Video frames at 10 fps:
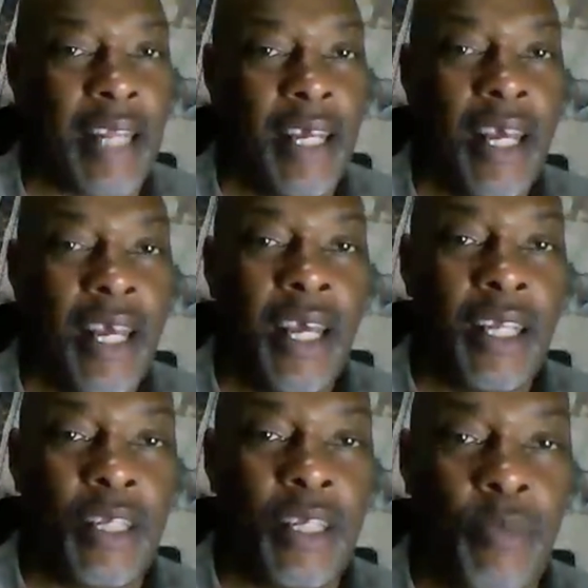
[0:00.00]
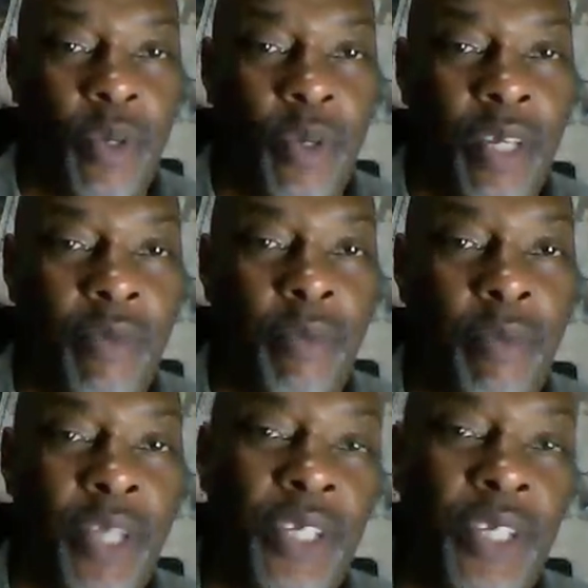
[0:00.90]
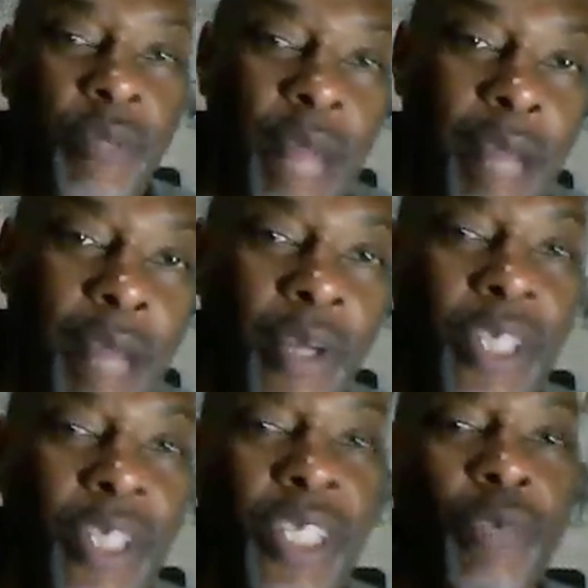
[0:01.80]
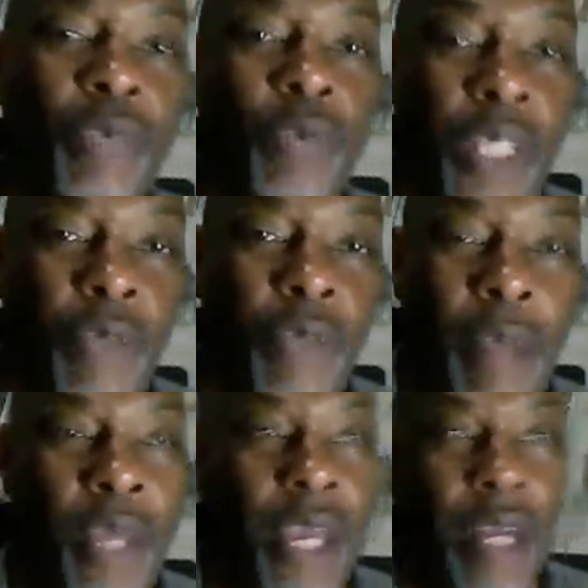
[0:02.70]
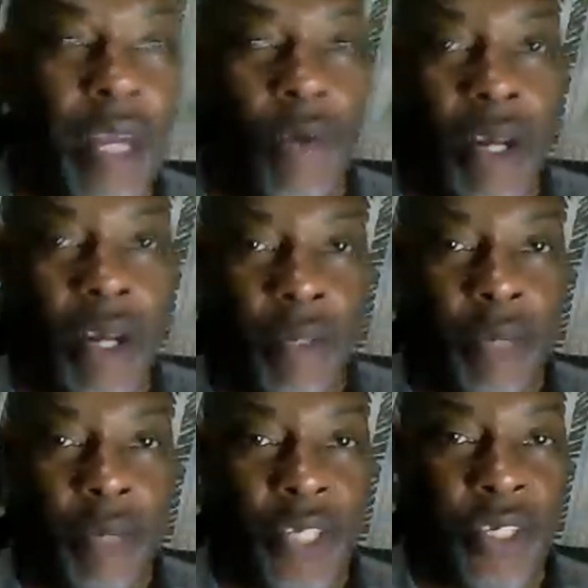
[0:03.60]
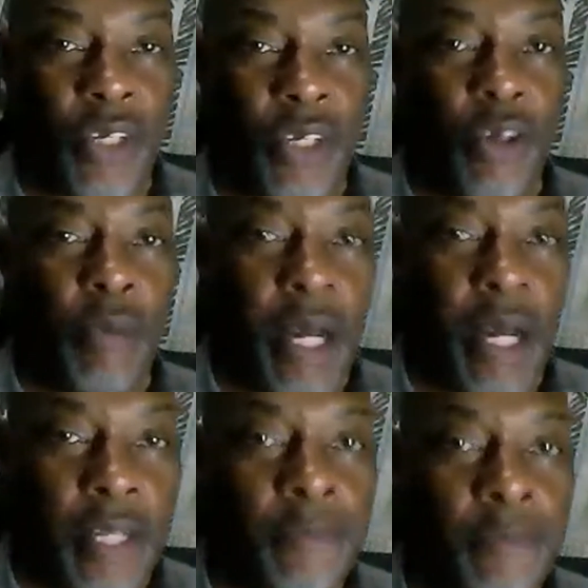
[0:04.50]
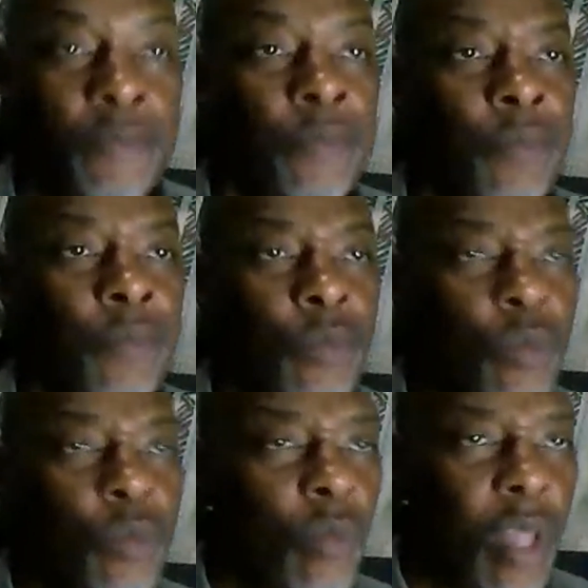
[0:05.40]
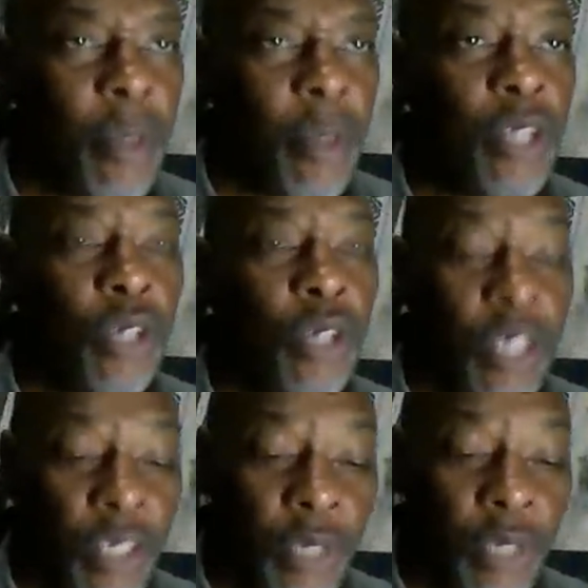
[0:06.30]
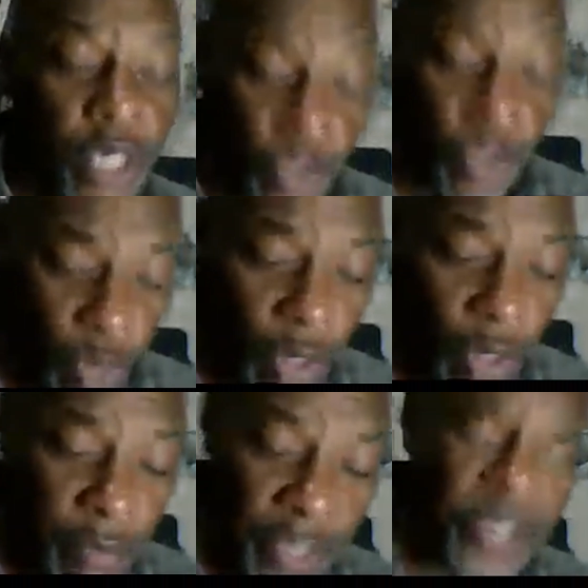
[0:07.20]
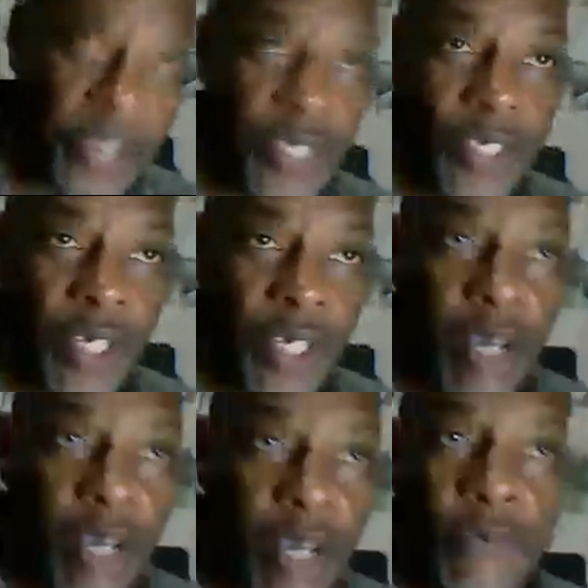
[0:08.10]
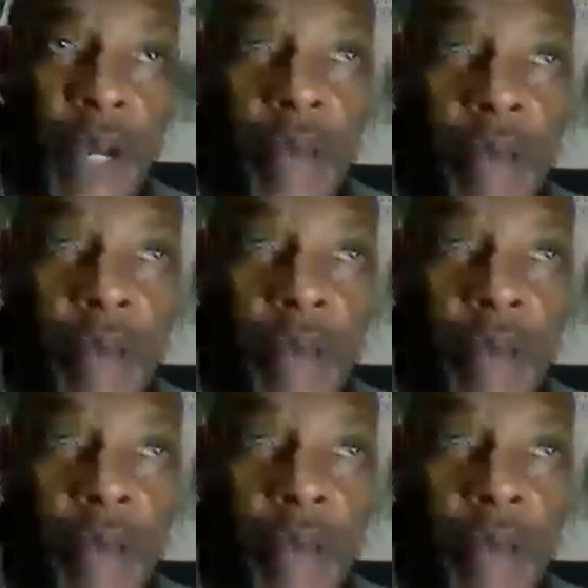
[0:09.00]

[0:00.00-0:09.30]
This is the beauty of M-Pesa, and Black Americans need to really wrap their head around M-Pesa and learn about it, because you can literally control a business from the